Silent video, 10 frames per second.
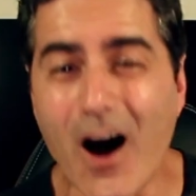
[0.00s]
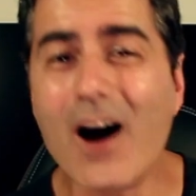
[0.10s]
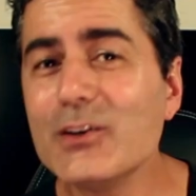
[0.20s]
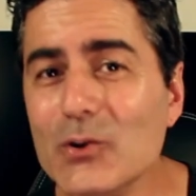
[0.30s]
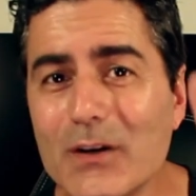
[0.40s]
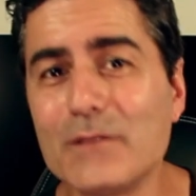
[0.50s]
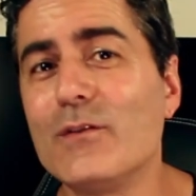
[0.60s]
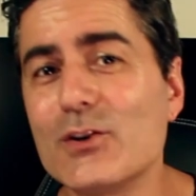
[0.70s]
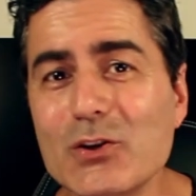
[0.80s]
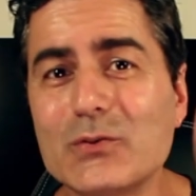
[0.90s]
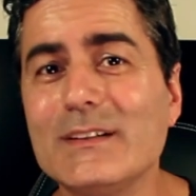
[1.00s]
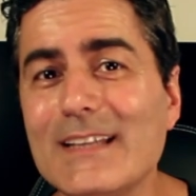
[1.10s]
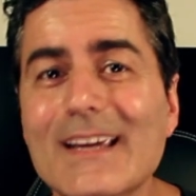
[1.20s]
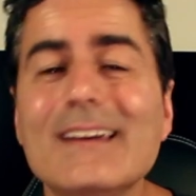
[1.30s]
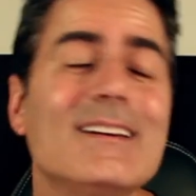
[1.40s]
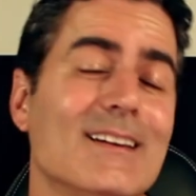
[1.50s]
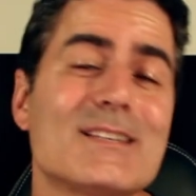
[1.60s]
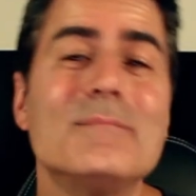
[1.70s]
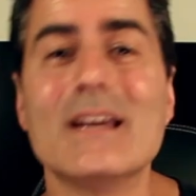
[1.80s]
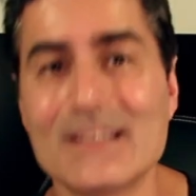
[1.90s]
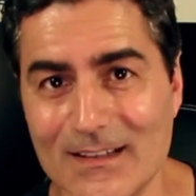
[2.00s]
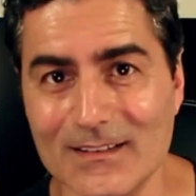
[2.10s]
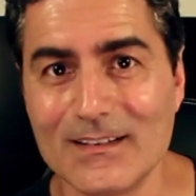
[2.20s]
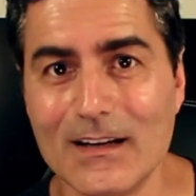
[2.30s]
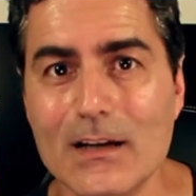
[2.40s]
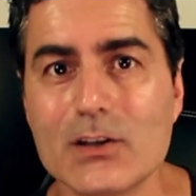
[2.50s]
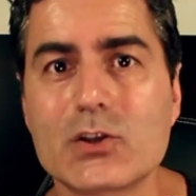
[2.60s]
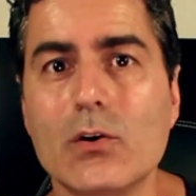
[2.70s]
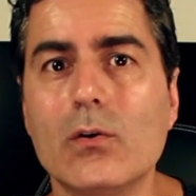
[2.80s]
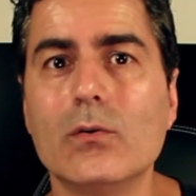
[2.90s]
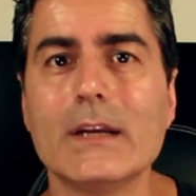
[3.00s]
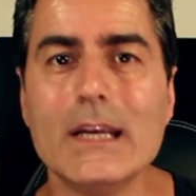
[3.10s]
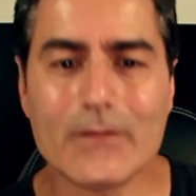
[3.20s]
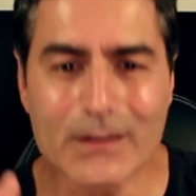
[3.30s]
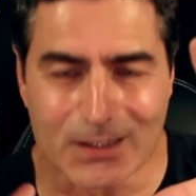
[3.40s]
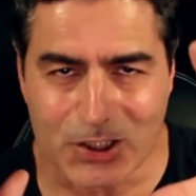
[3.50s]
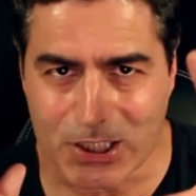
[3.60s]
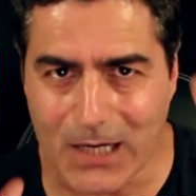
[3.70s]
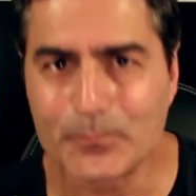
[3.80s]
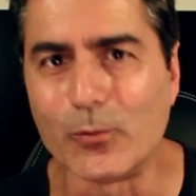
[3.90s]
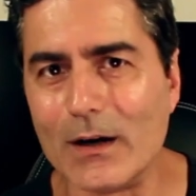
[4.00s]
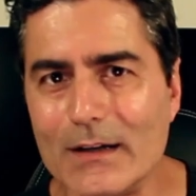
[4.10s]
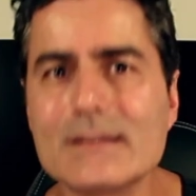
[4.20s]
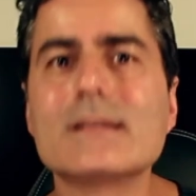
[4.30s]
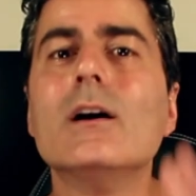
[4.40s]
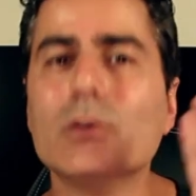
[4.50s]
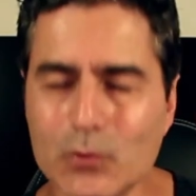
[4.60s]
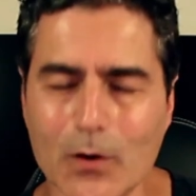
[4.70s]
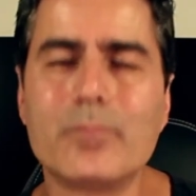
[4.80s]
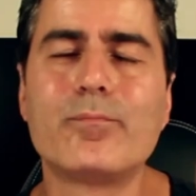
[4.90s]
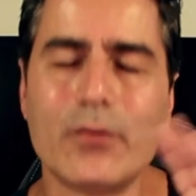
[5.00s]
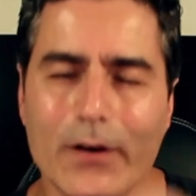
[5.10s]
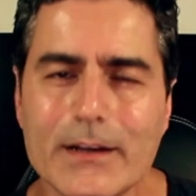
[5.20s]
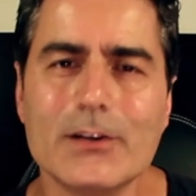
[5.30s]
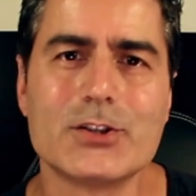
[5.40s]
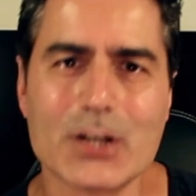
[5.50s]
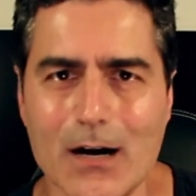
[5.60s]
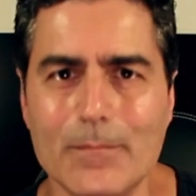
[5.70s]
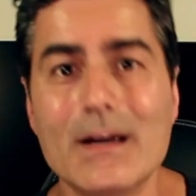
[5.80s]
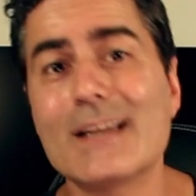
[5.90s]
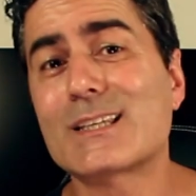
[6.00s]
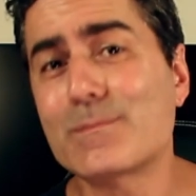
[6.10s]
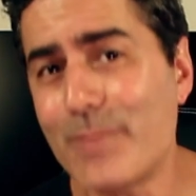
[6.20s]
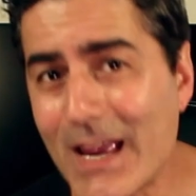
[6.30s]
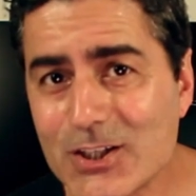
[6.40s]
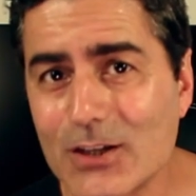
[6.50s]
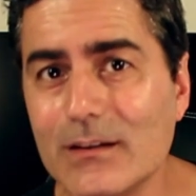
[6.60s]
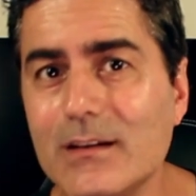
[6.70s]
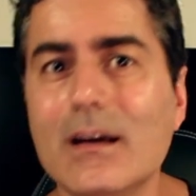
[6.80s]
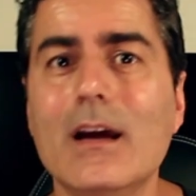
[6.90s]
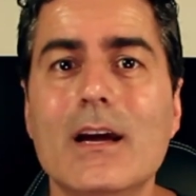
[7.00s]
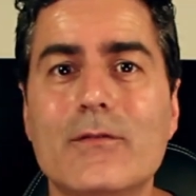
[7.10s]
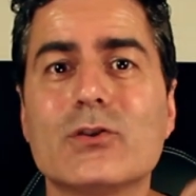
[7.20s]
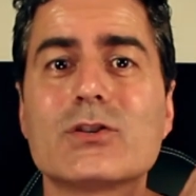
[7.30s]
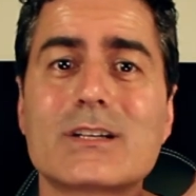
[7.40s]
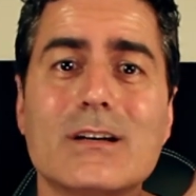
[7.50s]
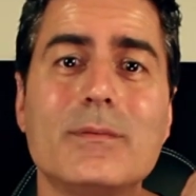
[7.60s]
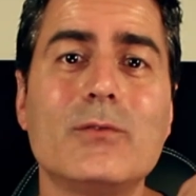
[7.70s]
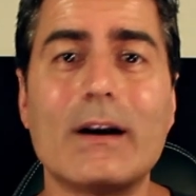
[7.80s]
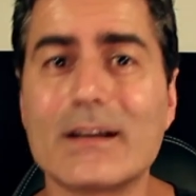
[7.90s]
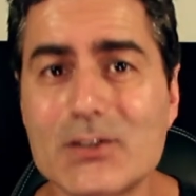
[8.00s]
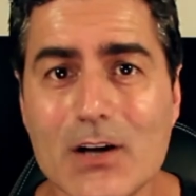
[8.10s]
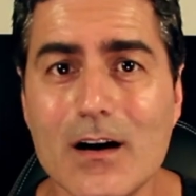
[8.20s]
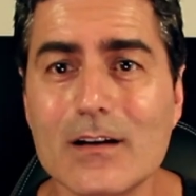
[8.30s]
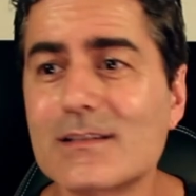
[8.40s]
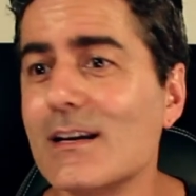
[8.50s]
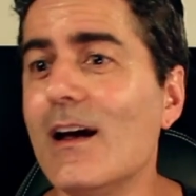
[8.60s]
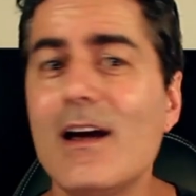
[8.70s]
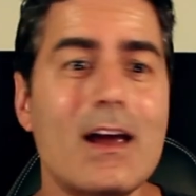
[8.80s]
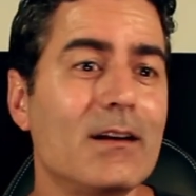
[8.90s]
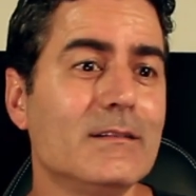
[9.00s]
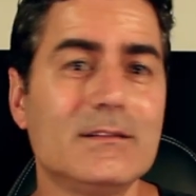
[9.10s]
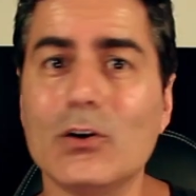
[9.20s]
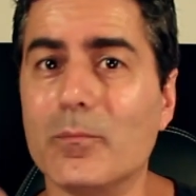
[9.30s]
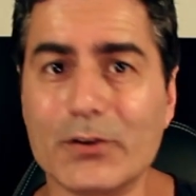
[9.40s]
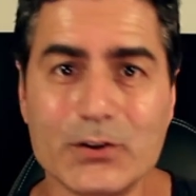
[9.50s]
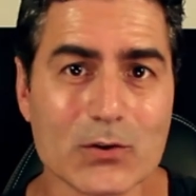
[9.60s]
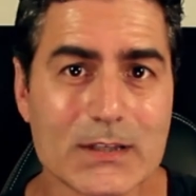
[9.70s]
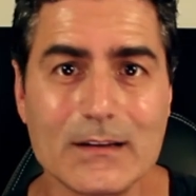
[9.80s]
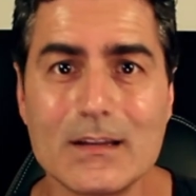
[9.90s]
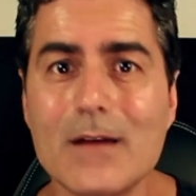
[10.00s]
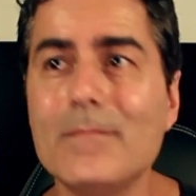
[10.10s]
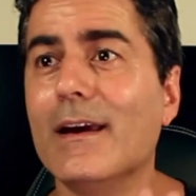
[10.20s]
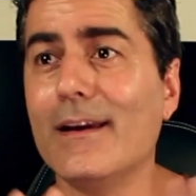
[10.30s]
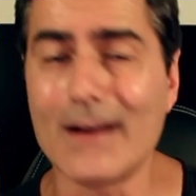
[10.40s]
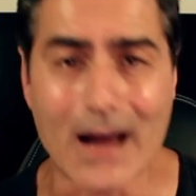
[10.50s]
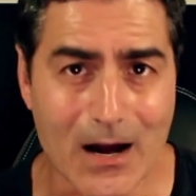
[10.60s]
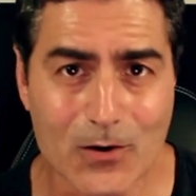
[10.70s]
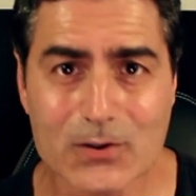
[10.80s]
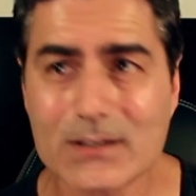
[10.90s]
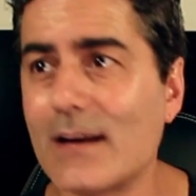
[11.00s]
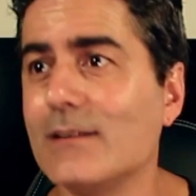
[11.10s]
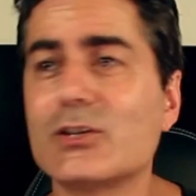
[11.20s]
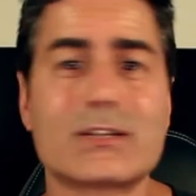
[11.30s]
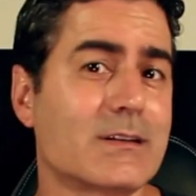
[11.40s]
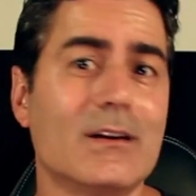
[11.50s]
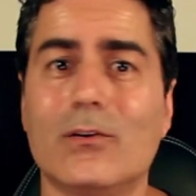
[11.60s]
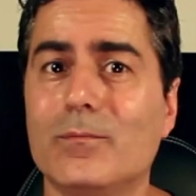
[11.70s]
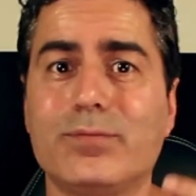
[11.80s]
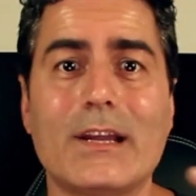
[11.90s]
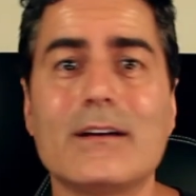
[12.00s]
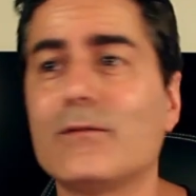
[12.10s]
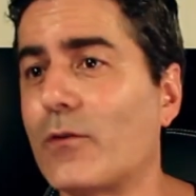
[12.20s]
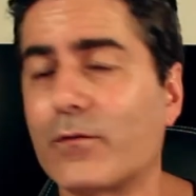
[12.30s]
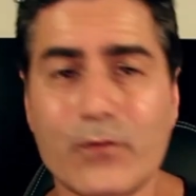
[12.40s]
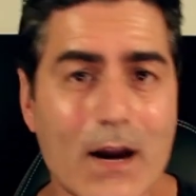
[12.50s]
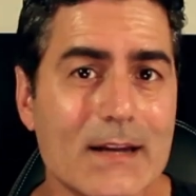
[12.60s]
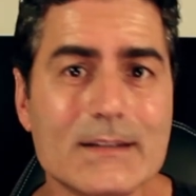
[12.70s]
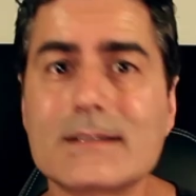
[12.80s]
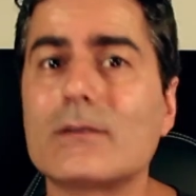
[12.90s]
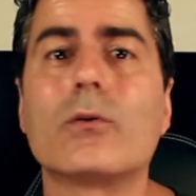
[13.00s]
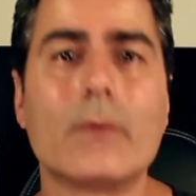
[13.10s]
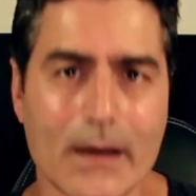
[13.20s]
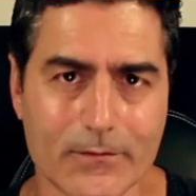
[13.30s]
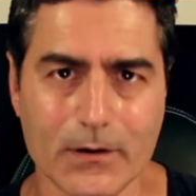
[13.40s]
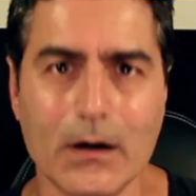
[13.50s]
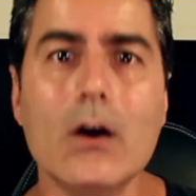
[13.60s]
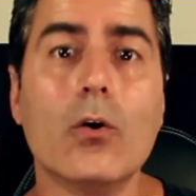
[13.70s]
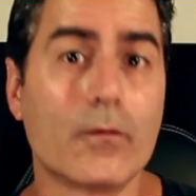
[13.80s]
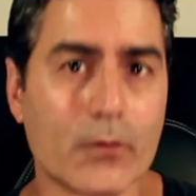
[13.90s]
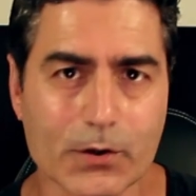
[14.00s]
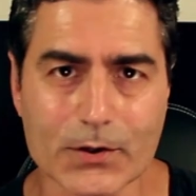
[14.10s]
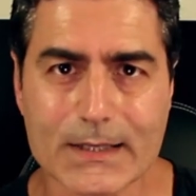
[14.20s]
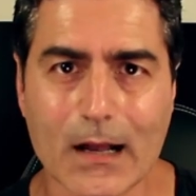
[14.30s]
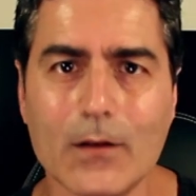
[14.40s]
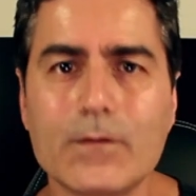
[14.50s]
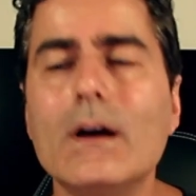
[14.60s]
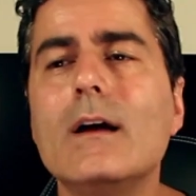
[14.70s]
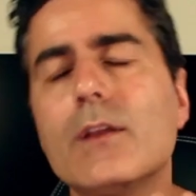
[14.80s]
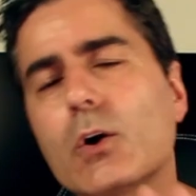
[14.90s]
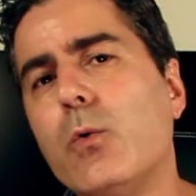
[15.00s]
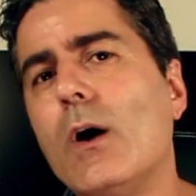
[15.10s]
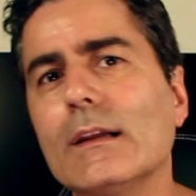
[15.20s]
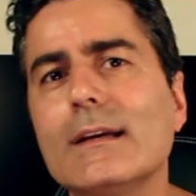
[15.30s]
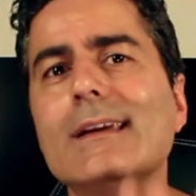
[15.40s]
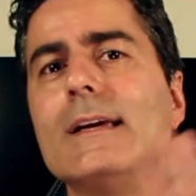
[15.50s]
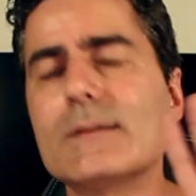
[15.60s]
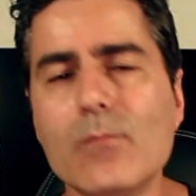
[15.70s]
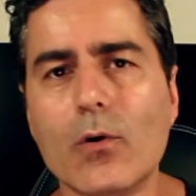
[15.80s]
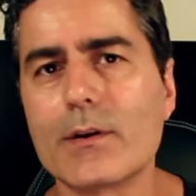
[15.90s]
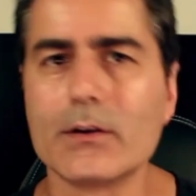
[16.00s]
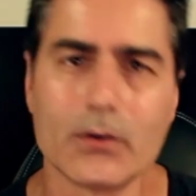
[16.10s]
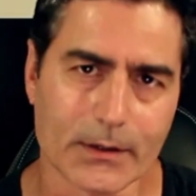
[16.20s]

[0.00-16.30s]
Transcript: audio conversion today is amazing. So even the cheap ones do a pretty good job, especially if you're just going to be writing songs and, producing them in-house and just, playing for friends or whatever, or for yourself. The quality is more than good